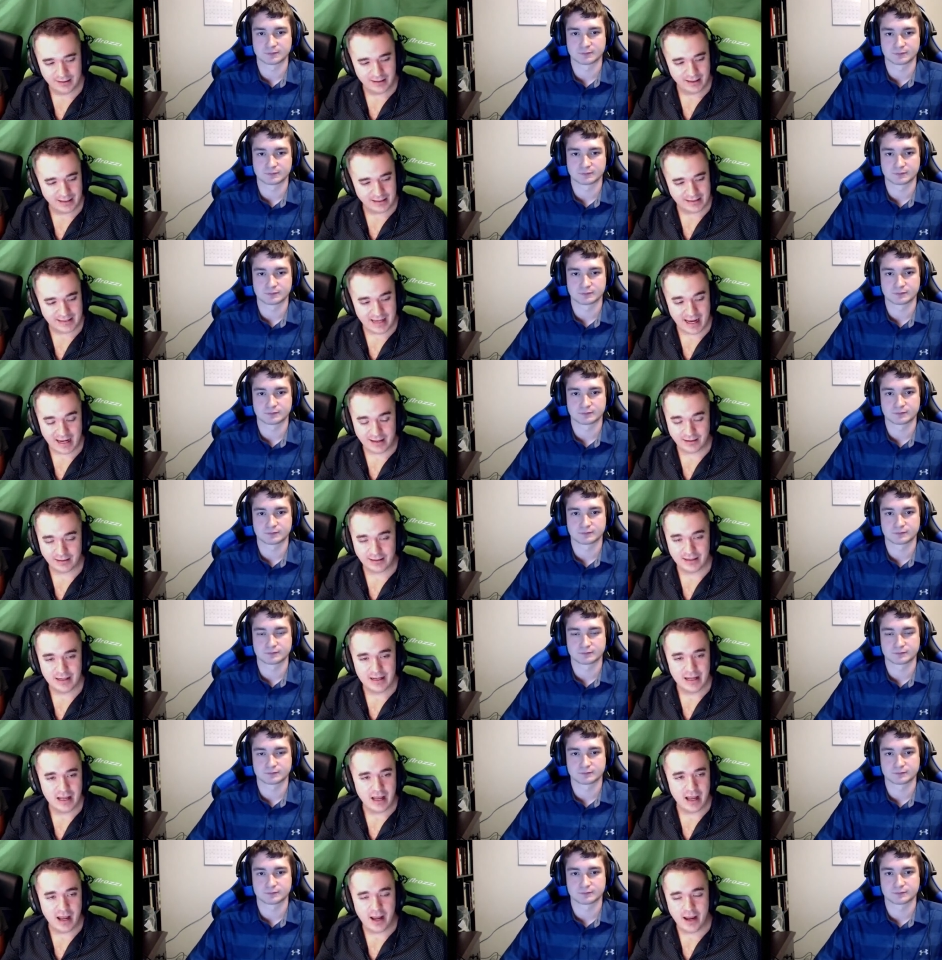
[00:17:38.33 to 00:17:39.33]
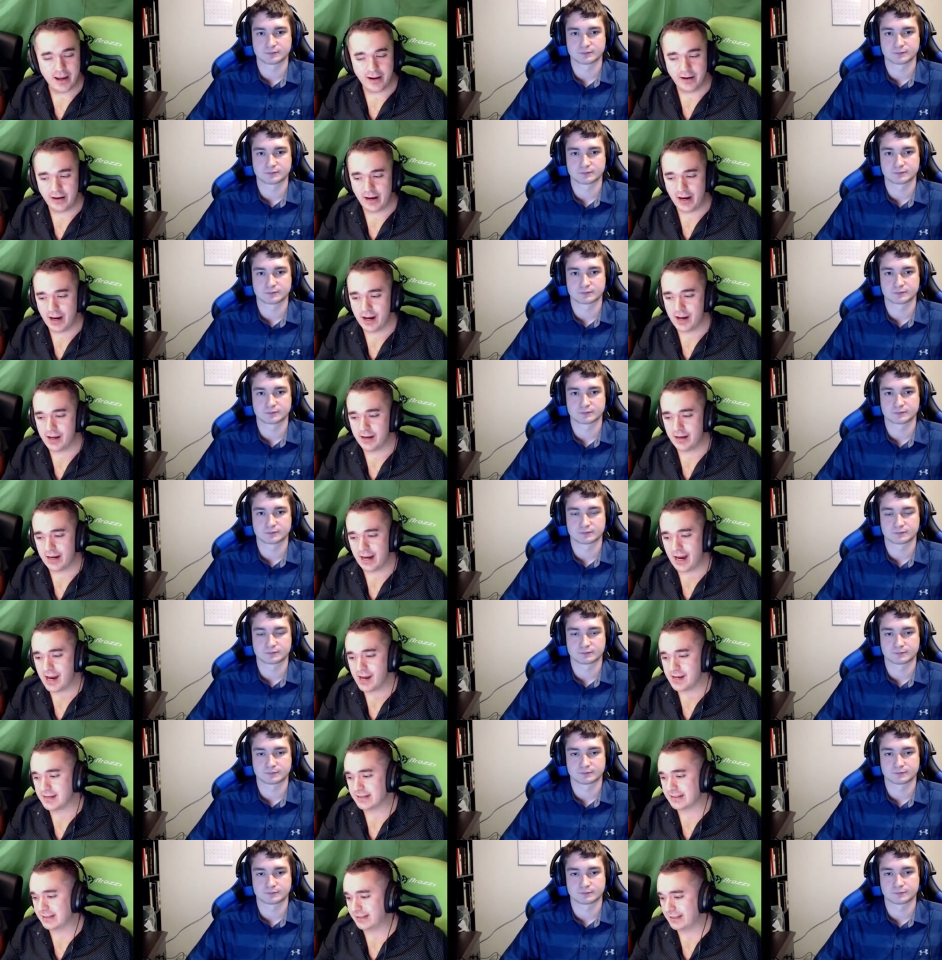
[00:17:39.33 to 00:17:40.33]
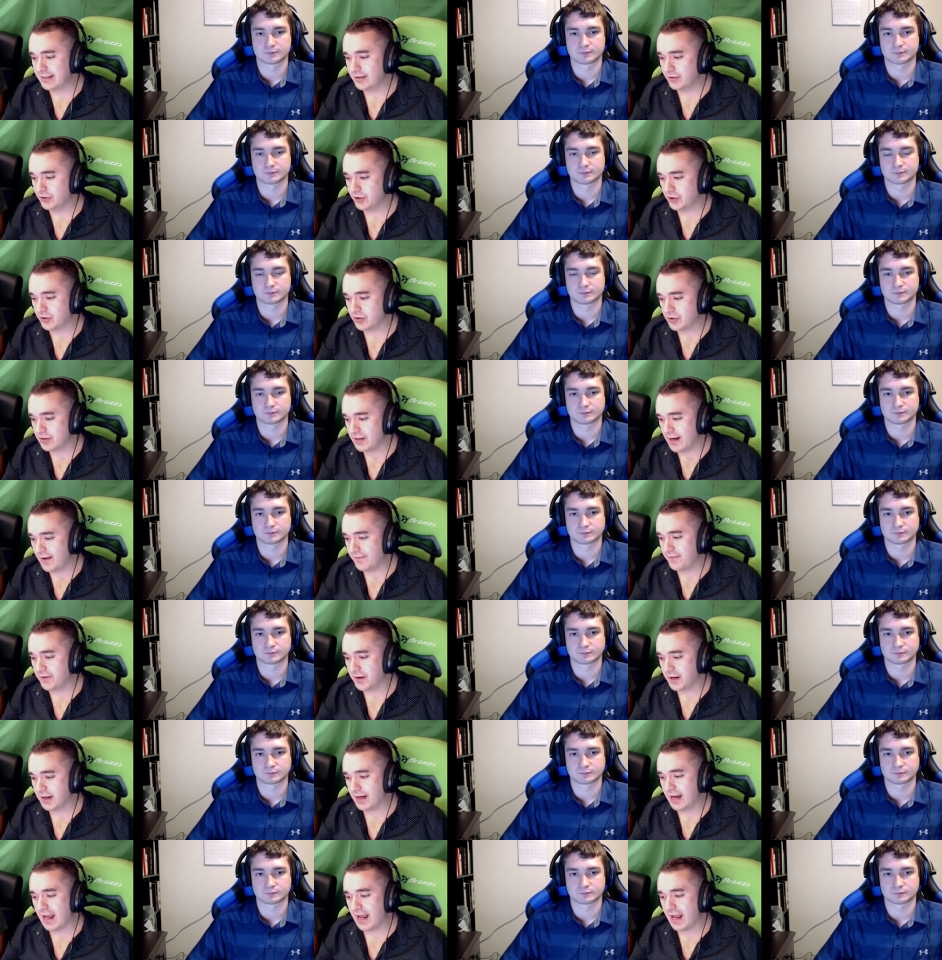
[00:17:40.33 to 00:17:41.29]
Speaker 1: exactly. And and and sealed, you're never gonna